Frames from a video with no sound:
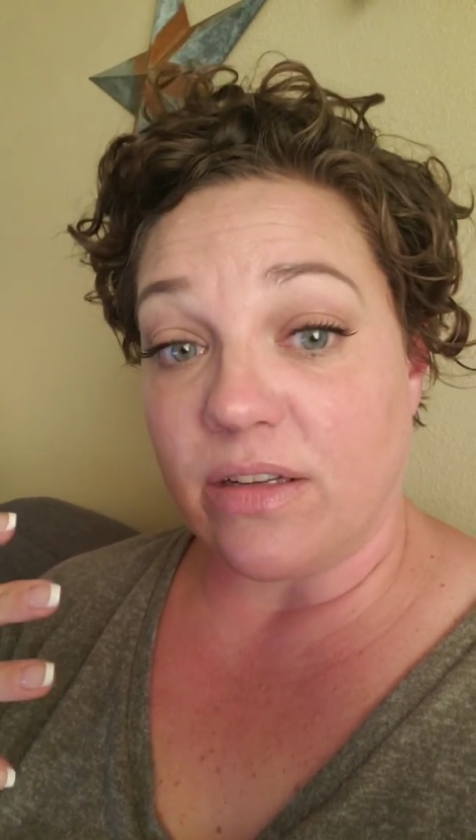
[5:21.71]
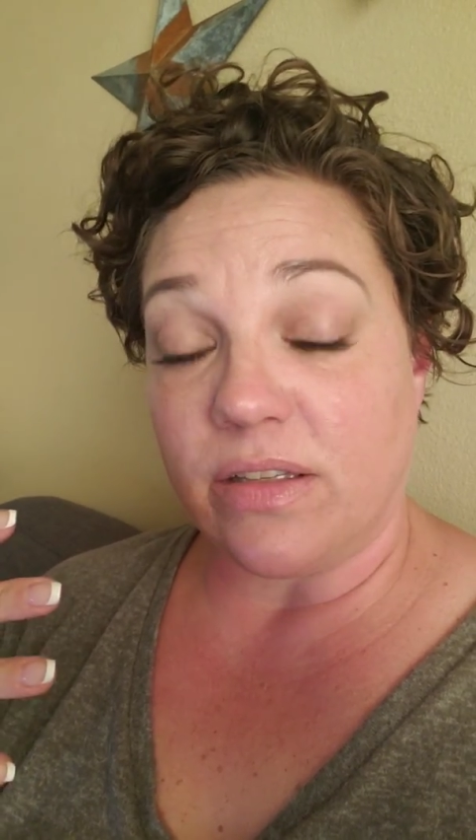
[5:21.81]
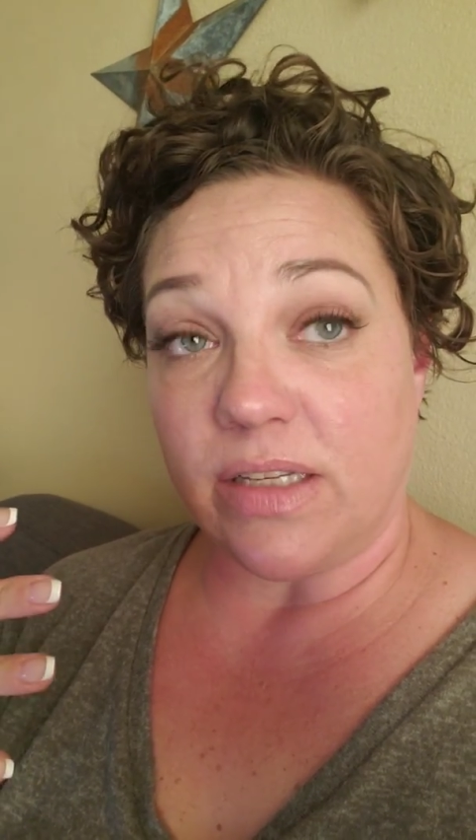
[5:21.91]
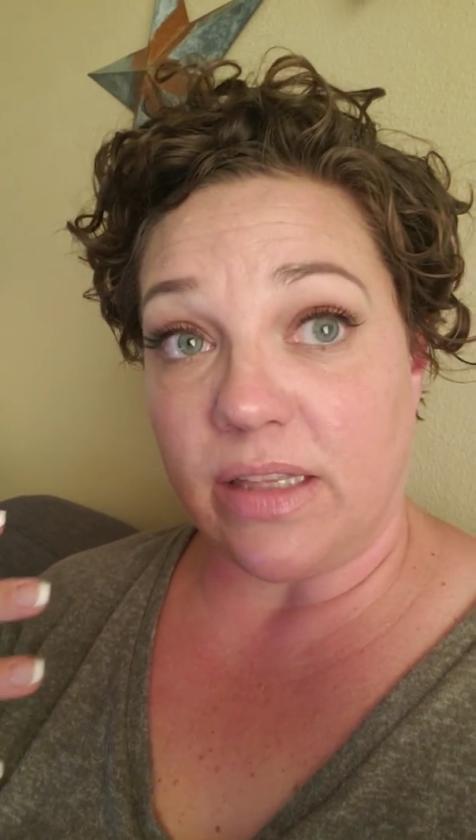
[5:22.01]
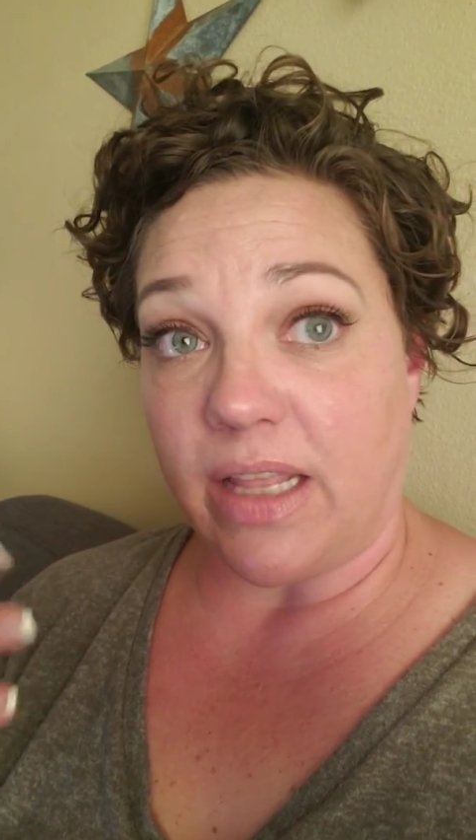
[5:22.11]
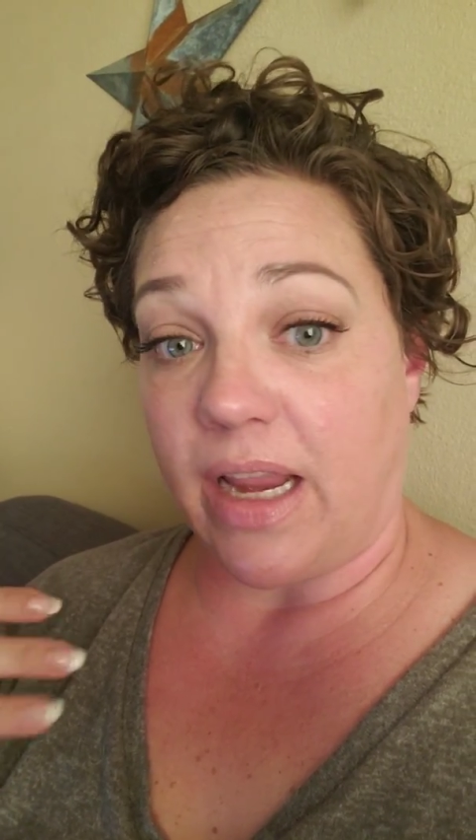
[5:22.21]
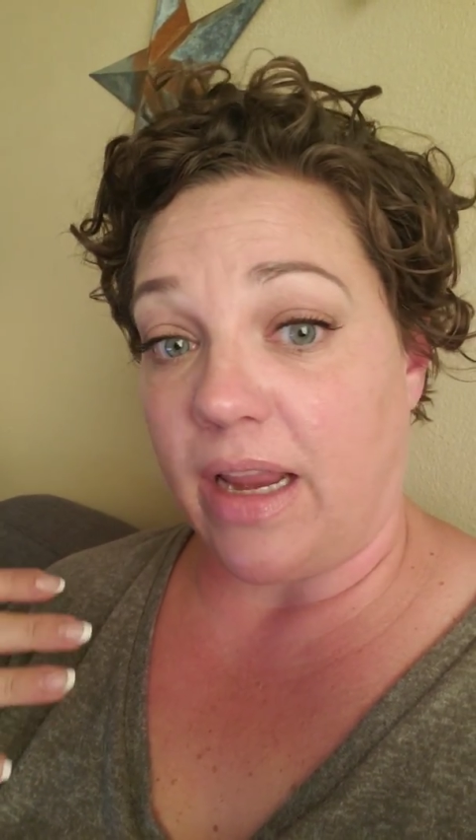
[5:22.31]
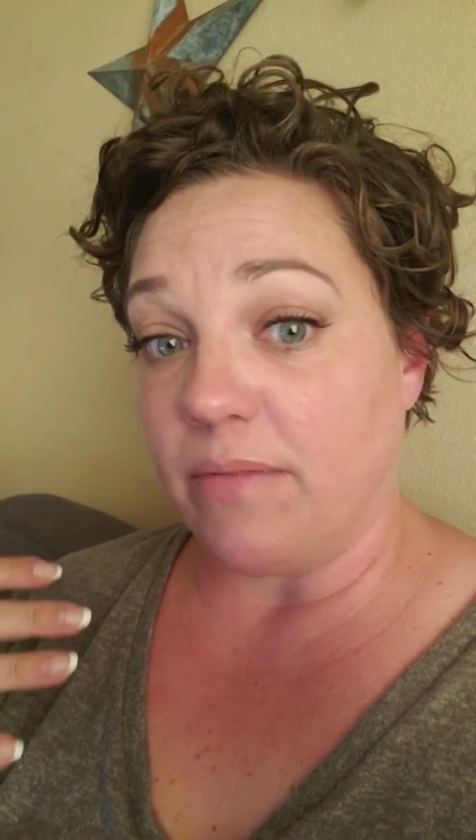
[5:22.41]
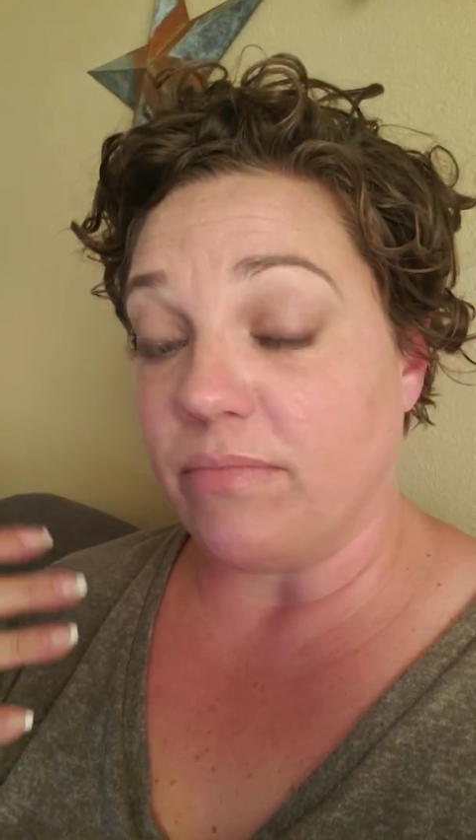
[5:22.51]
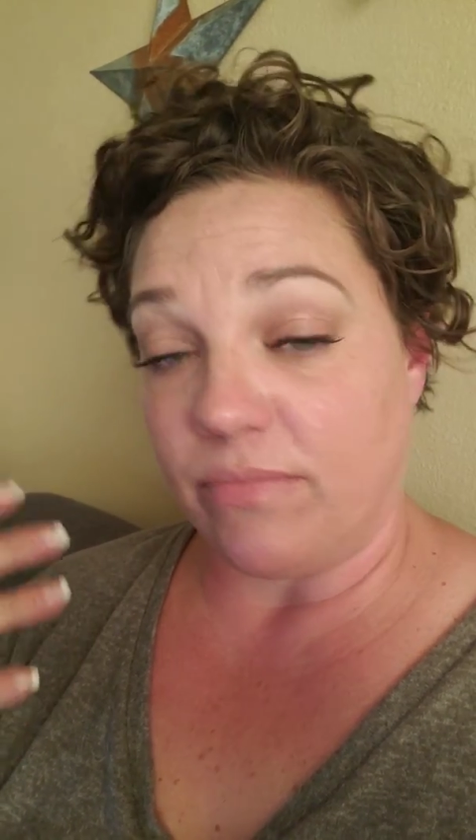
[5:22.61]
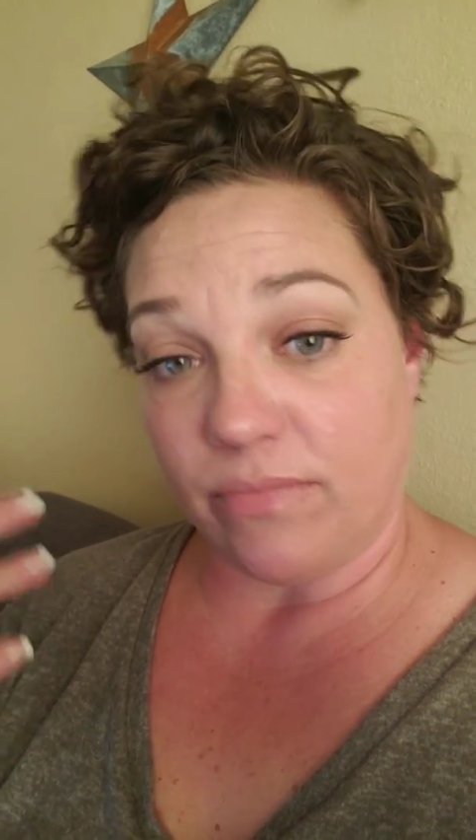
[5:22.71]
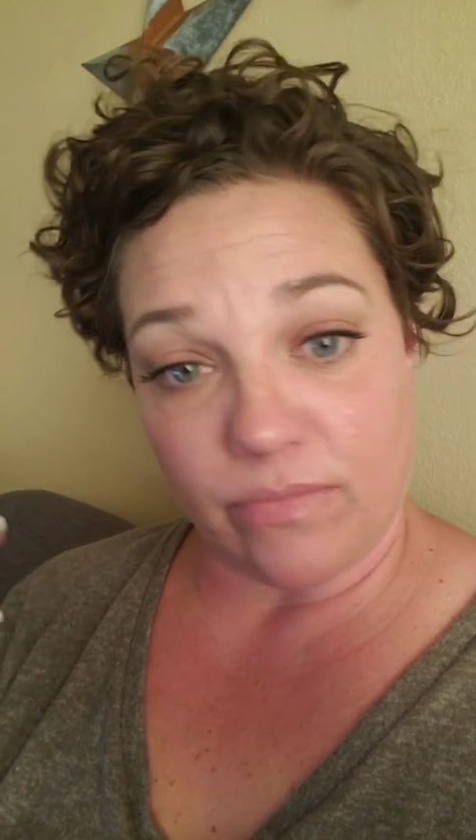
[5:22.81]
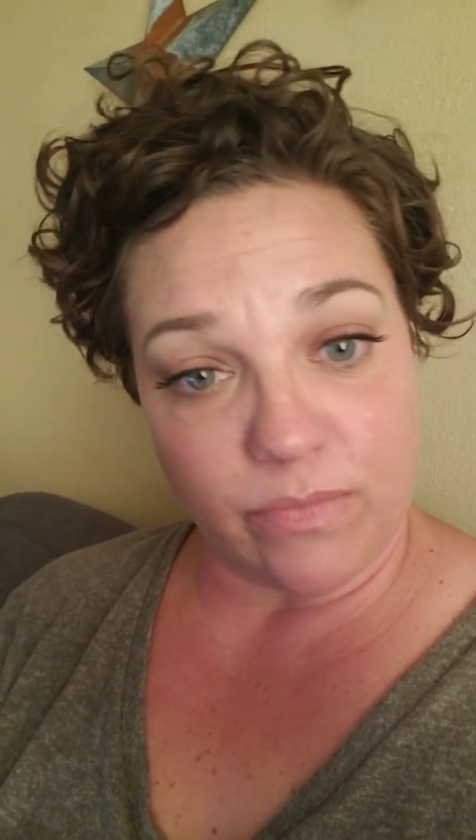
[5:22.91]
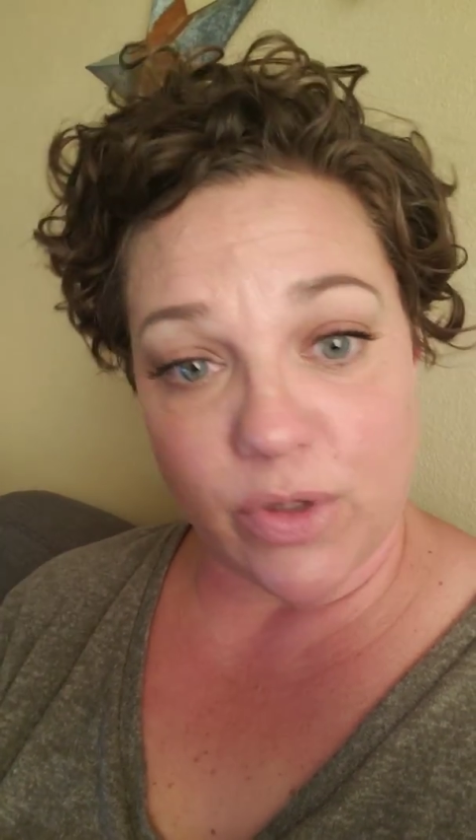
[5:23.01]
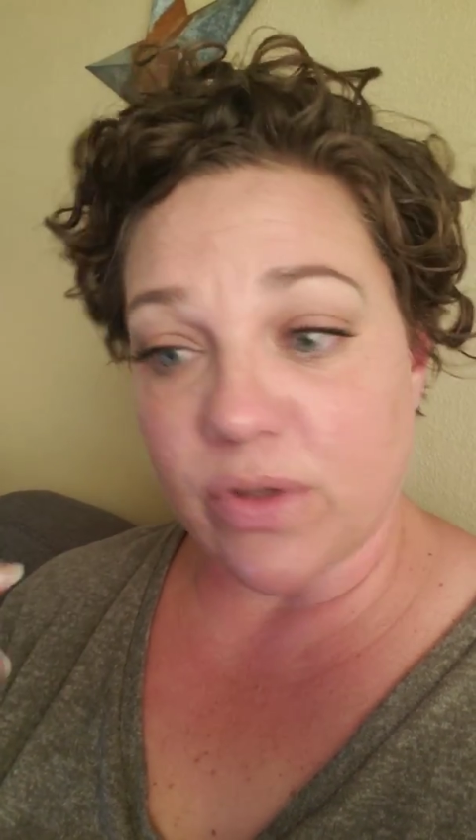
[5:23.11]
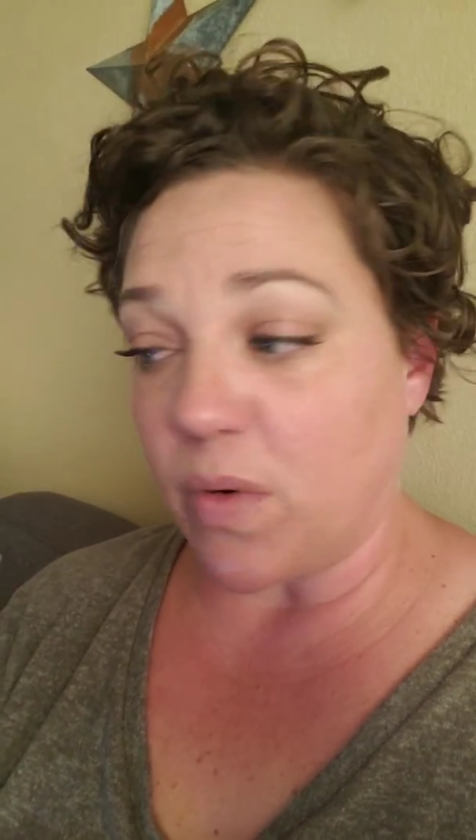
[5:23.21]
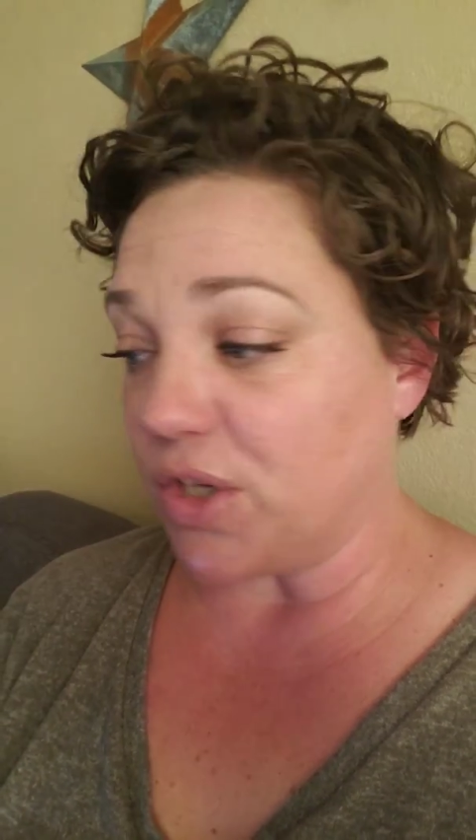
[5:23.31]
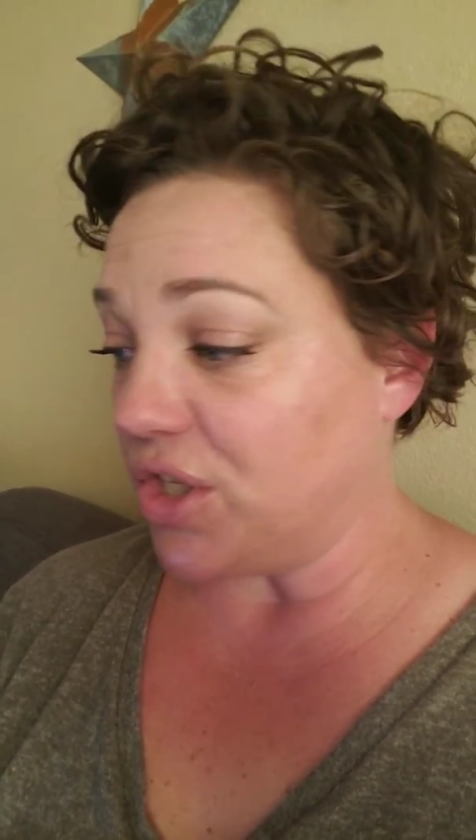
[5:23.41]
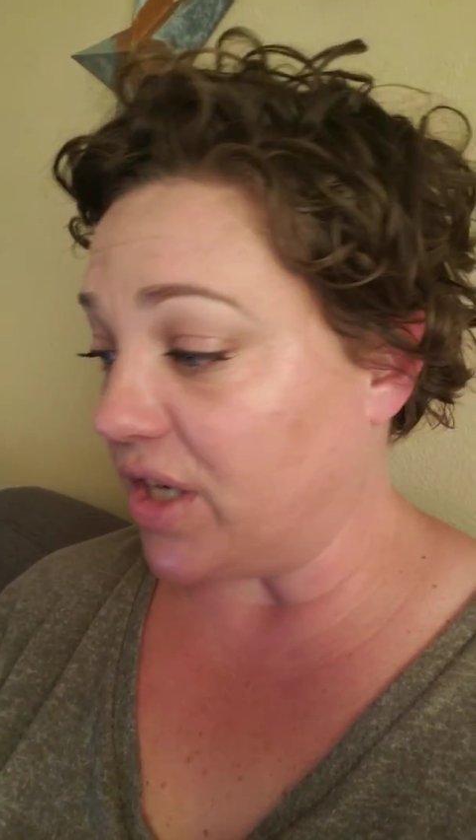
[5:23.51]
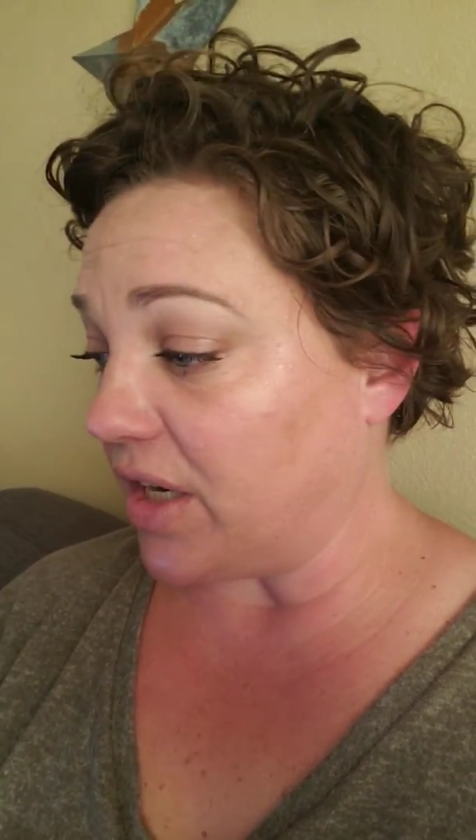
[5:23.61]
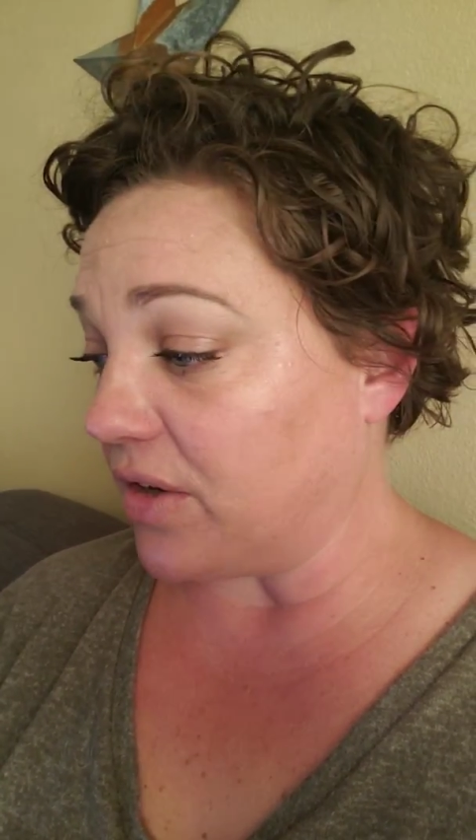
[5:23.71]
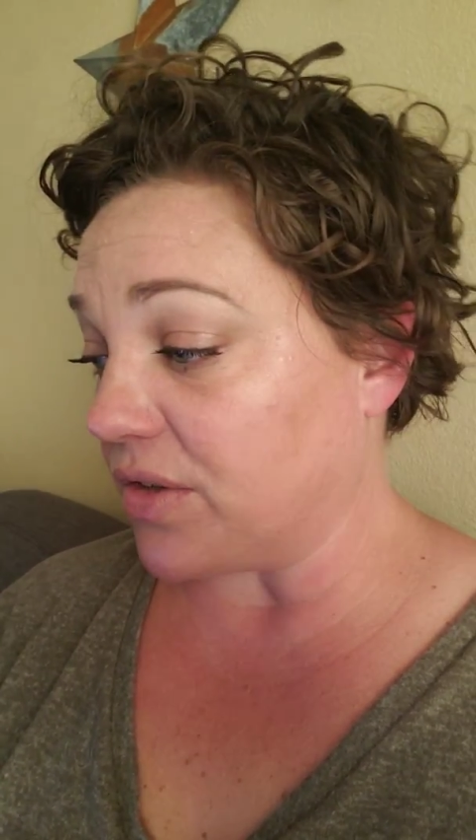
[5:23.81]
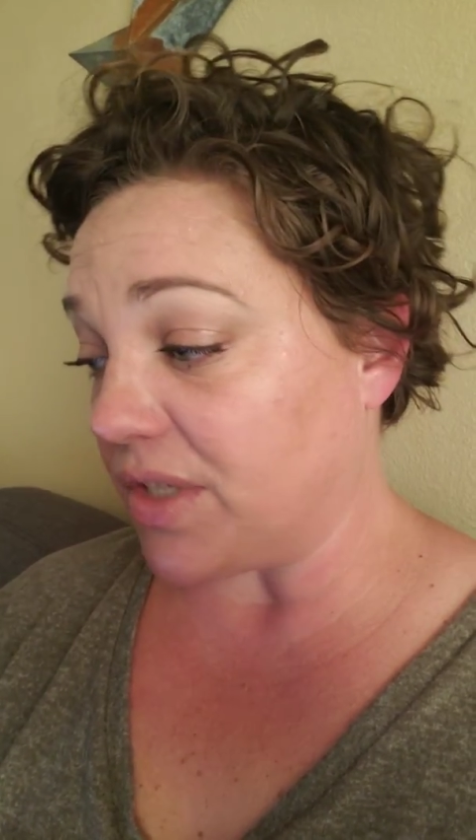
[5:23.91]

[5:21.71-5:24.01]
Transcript: Did they use questionnaires?